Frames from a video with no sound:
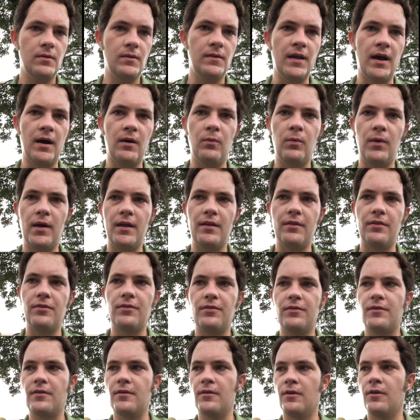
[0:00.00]
Now,
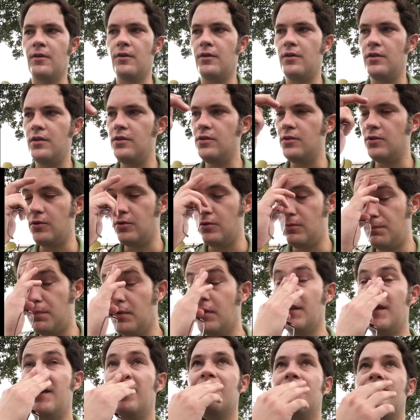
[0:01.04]
whether you
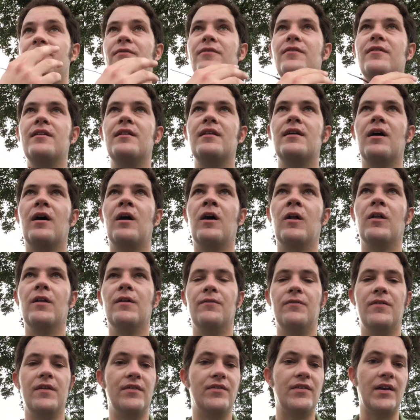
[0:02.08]
believe all
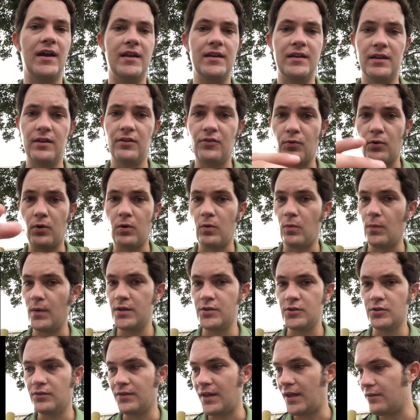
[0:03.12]
of his ideas were
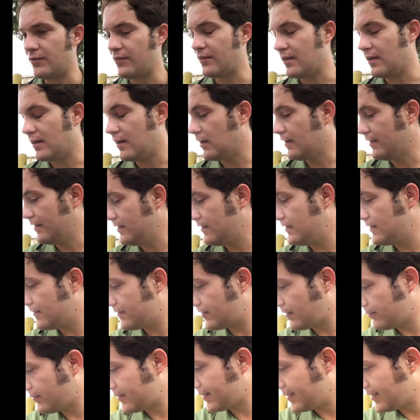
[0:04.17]
original, that's
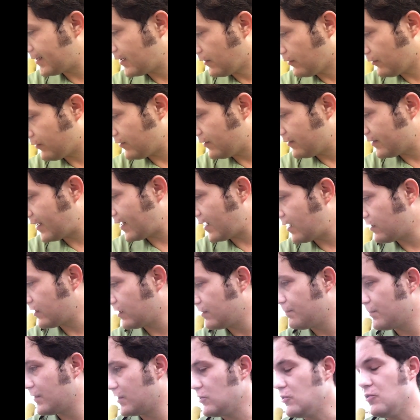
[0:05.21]
something else
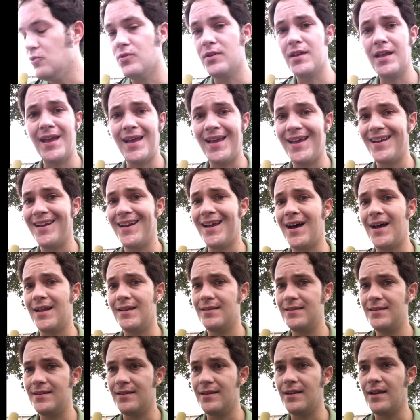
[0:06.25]
entirely, but you cannot
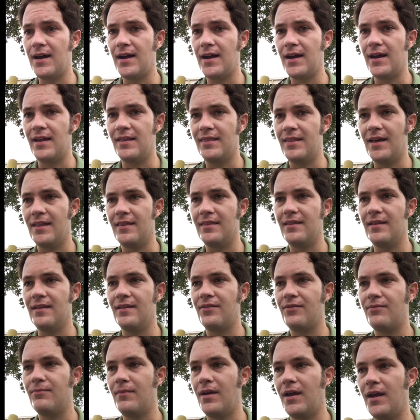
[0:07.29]
deny that
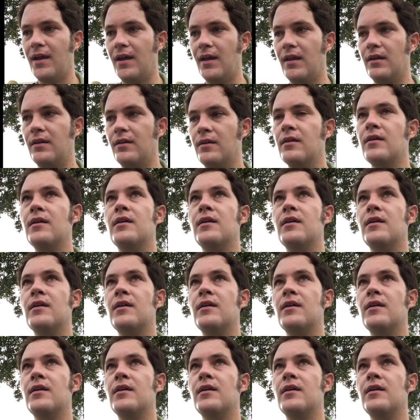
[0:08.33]
this man